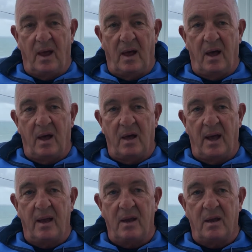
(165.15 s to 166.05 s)

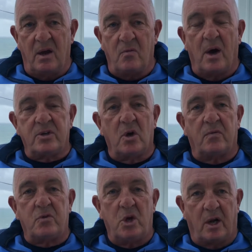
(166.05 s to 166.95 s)
a writer of
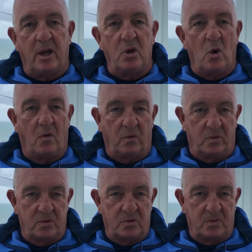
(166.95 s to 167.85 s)
chick lit
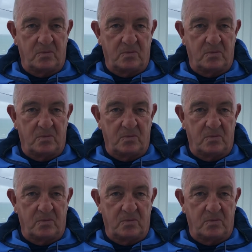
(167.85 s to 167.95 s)
novels,